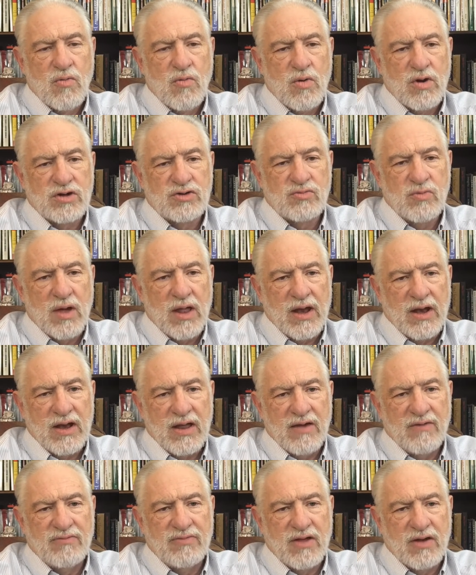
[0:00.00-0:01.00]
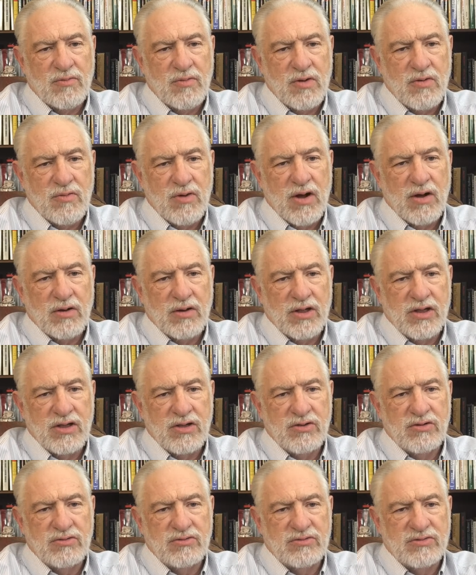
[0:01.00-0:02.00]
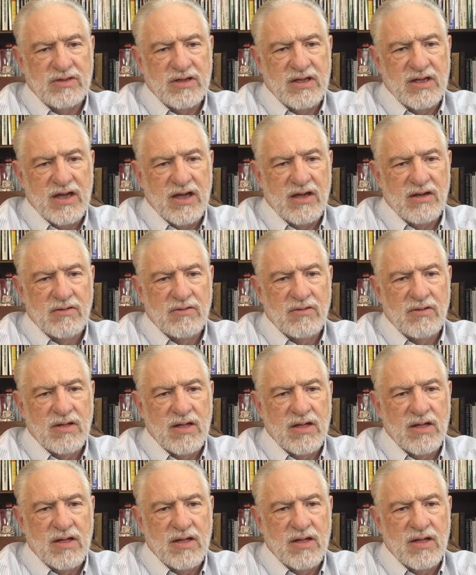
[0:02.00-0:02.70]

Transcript: works well enough that we rarely use the